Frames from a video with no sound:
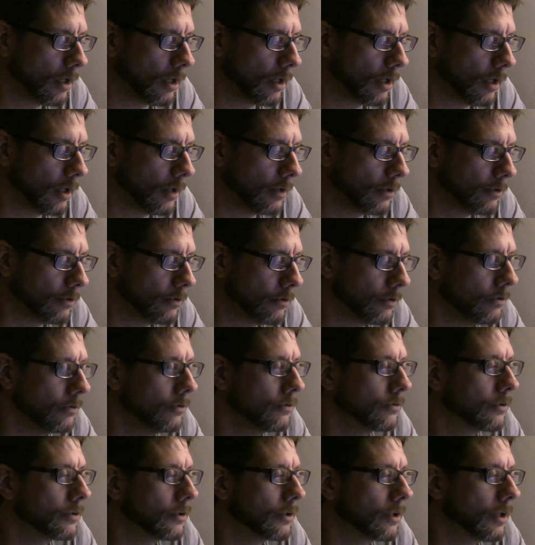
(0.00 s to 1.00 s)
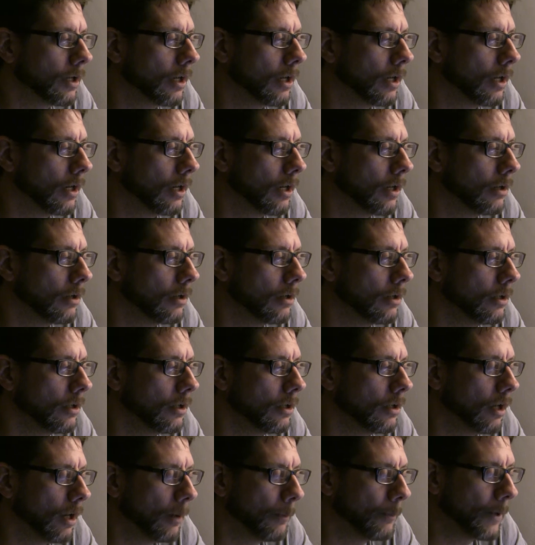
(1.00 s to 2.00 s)
and you're using a
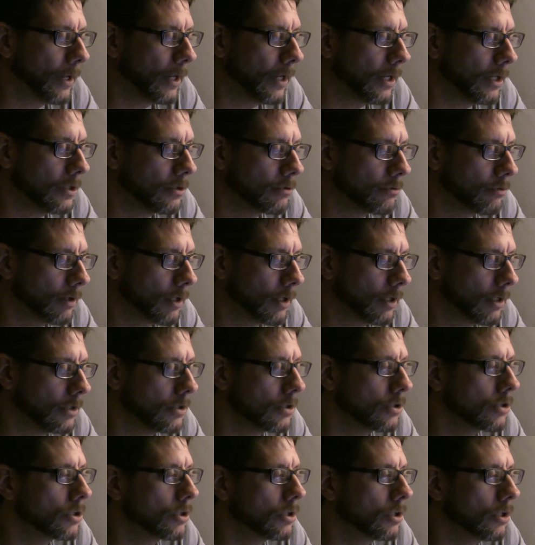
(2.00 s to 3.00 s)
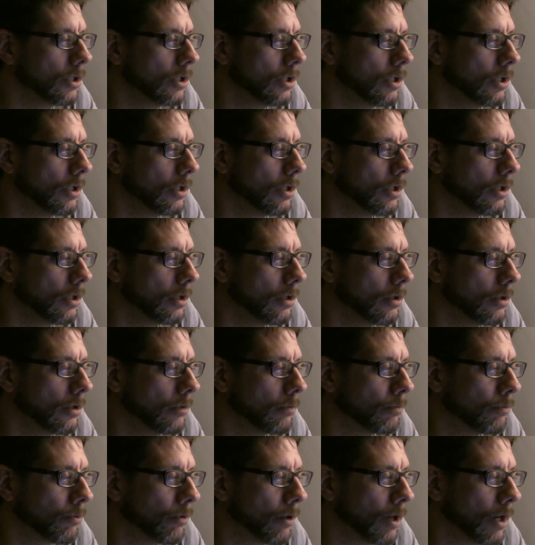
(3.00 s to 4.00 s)
page range, the
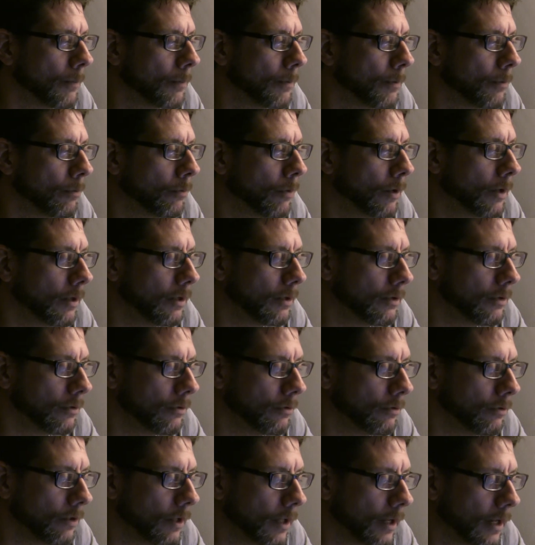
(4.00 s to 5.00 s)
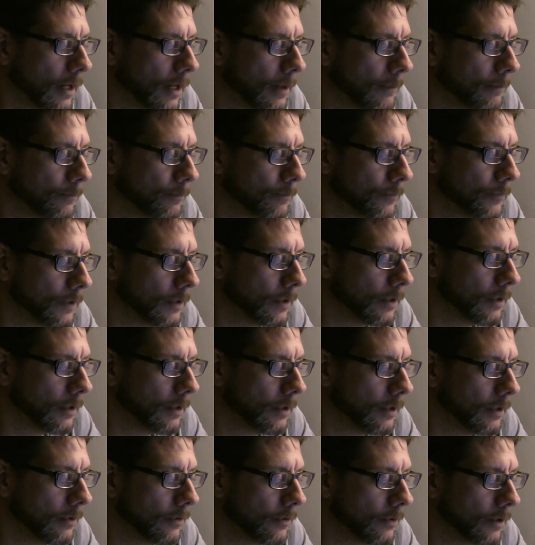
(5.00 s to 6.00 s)
proper way to do that
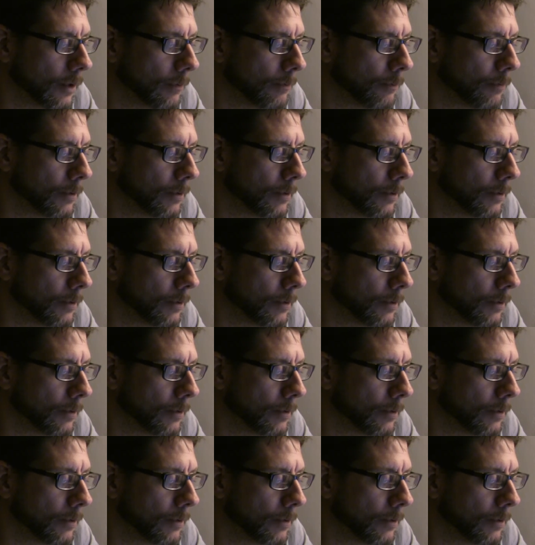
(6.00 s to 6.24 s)
is not